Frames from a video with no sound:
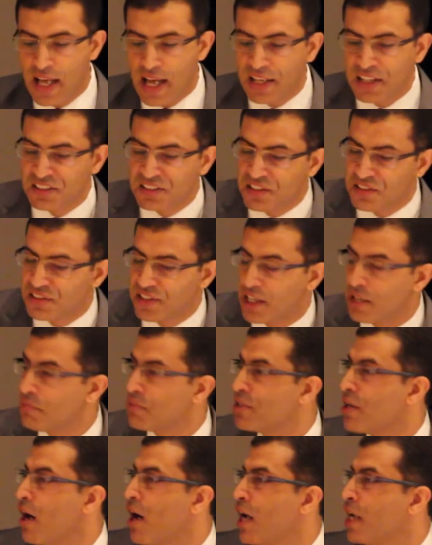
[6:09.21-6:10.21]
and at the
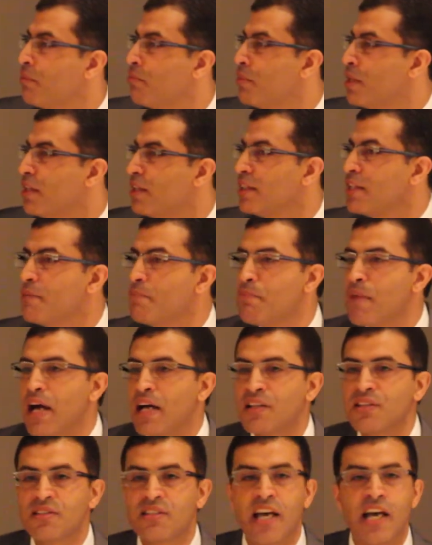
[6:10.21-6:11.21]
same time
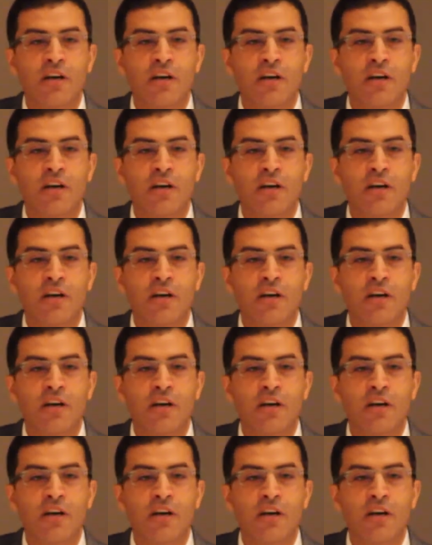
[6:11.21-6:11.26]
demands